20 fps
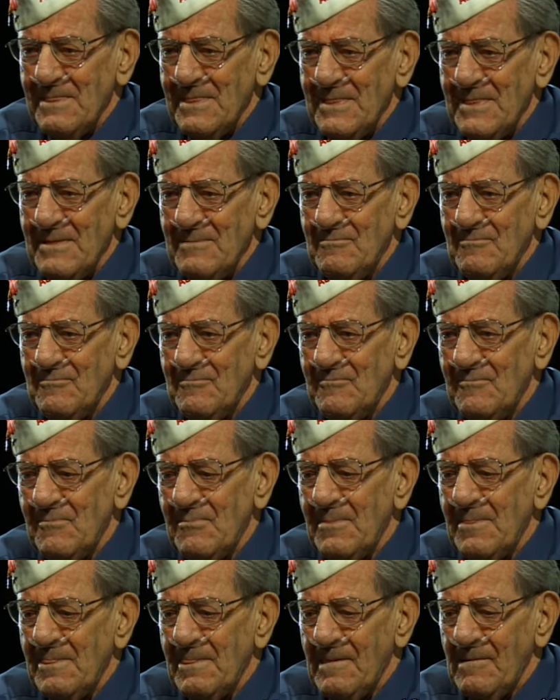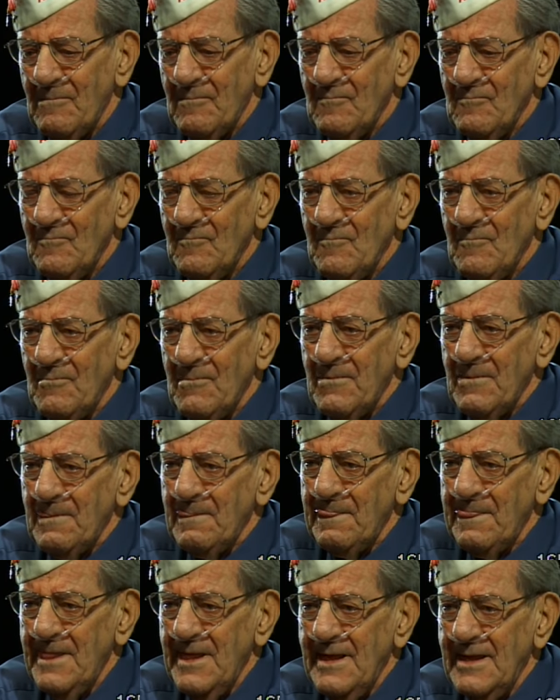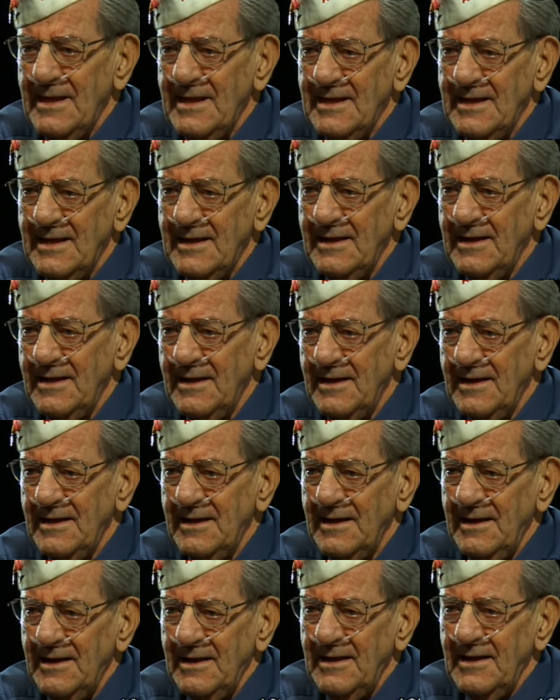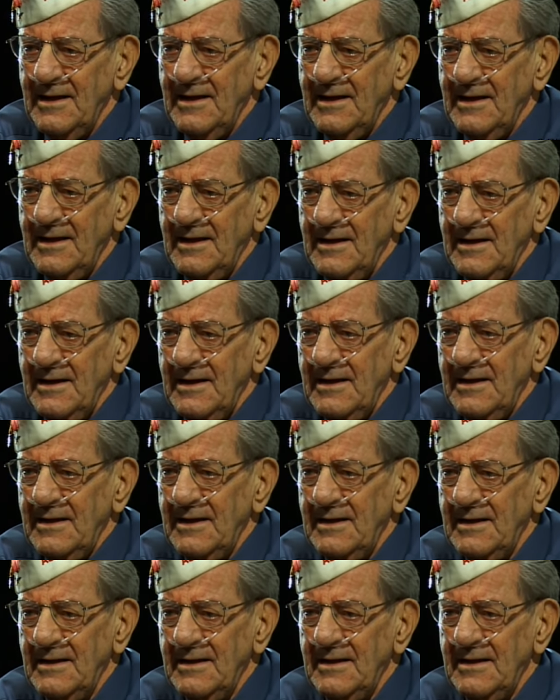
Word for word: Do you remember when the first man died in your platoon? Do you remember